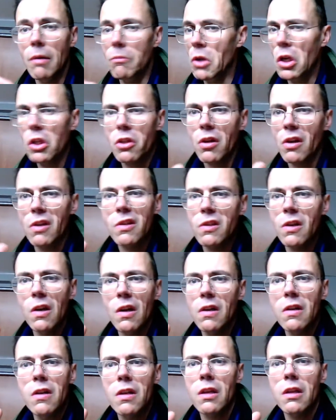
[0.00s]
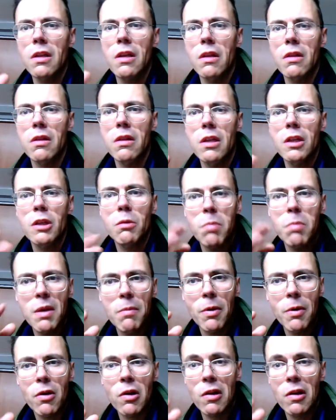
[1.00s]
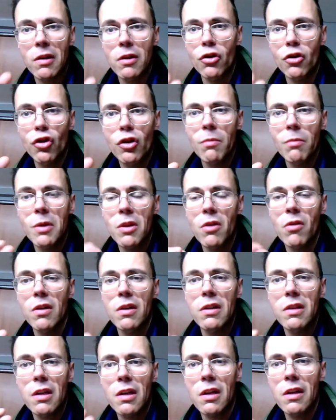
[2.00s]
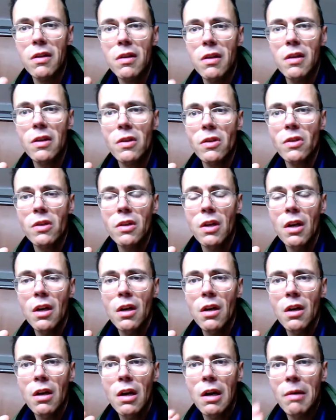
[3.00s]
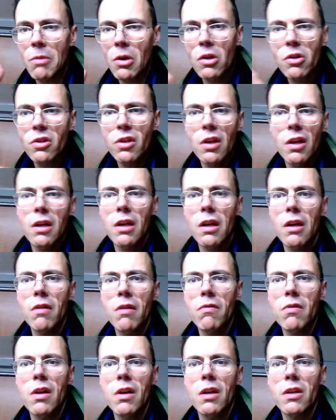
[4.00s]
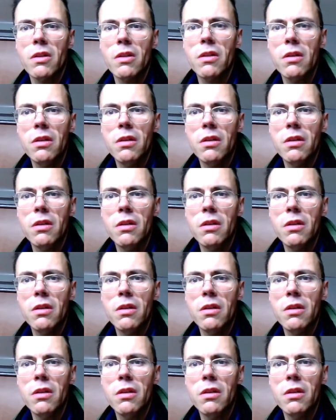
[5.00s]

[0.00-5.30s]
I'm not going to say anything that these people are not legitimate or anything like this. I'm not saying any of that.